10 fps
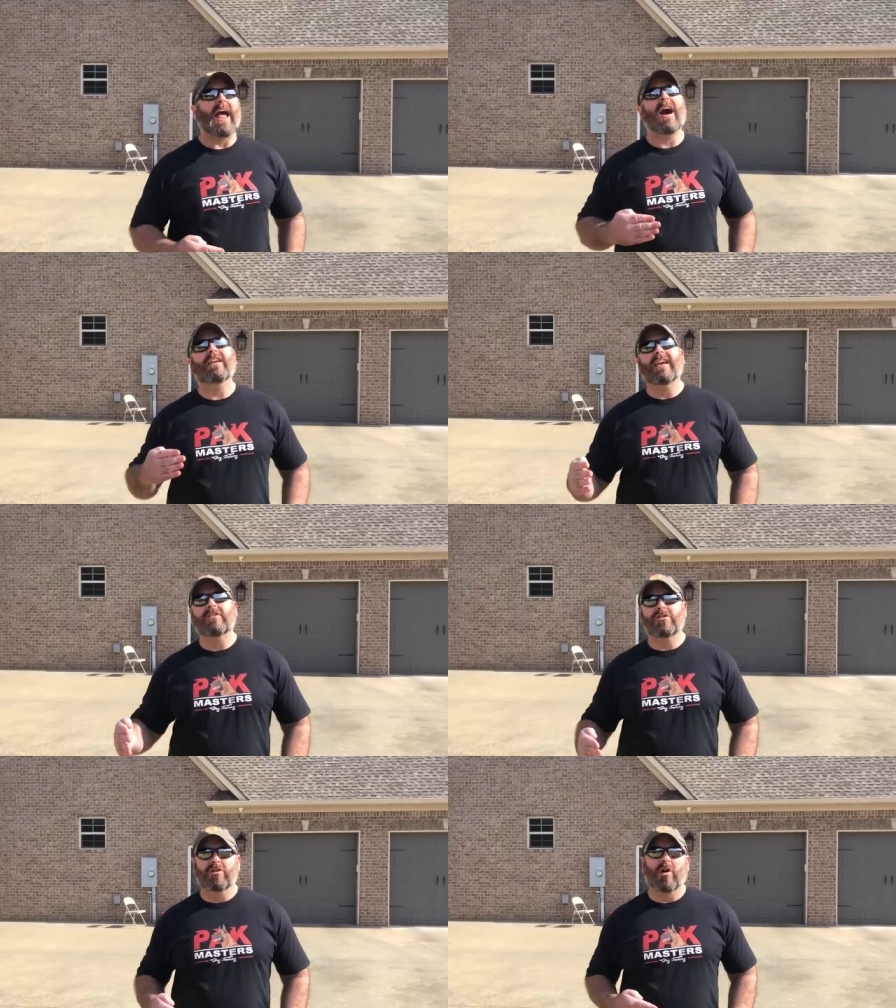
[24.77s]
How to
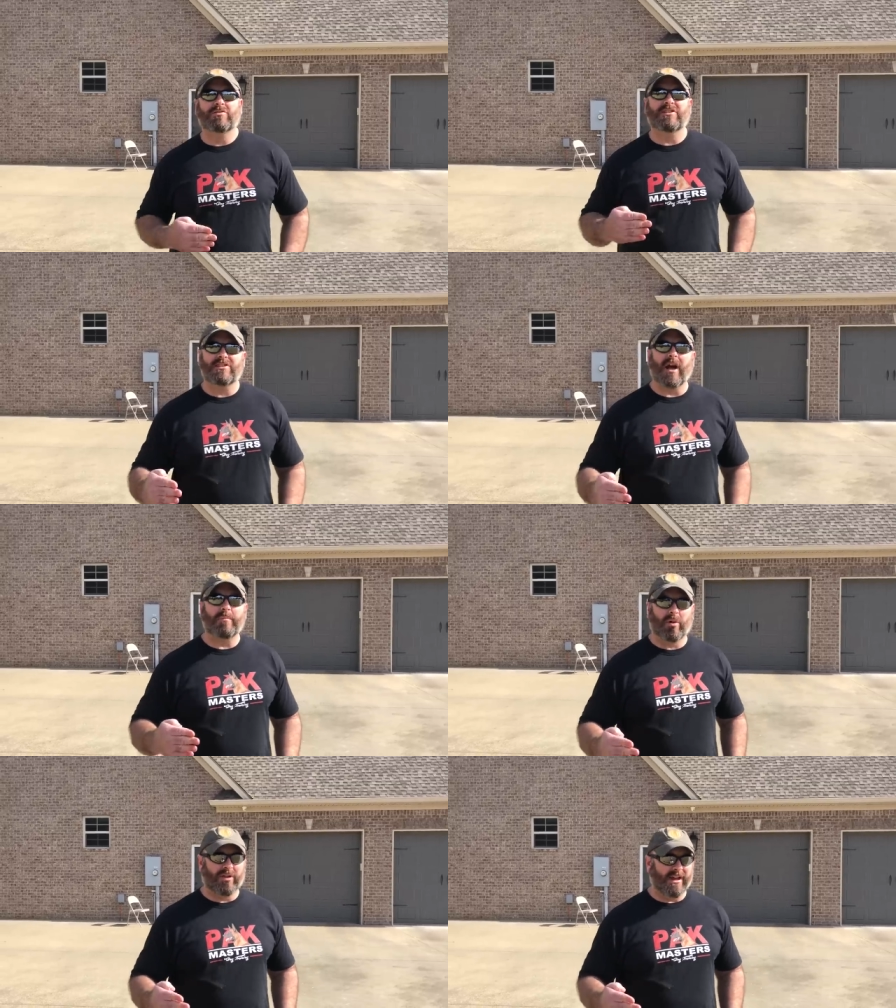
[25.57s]
get your dogs to
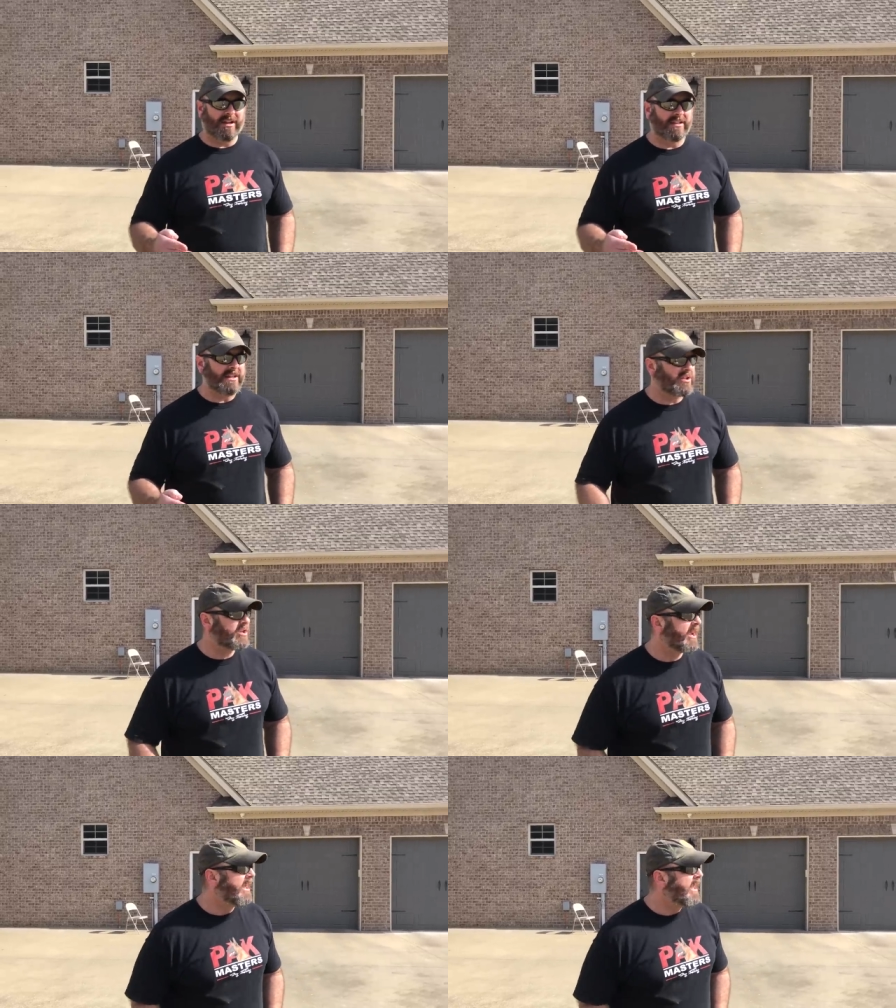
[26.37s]
stop pulling on a leash.